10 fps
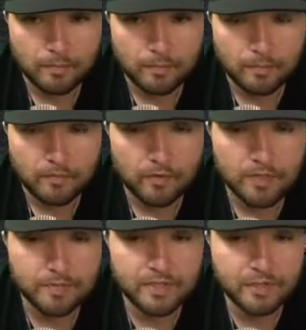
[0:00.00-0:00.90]
for
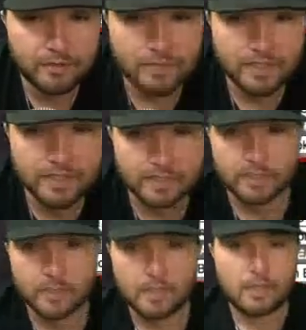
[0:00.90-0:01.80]
this particular
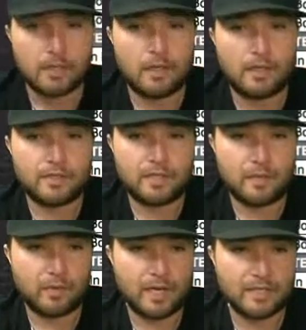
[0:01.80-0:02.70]
season, there's a
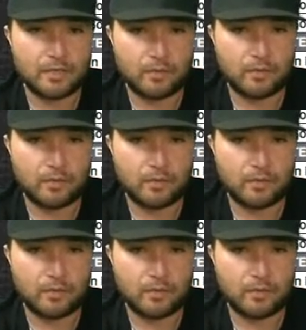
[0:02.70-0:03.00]
couple guys that don't really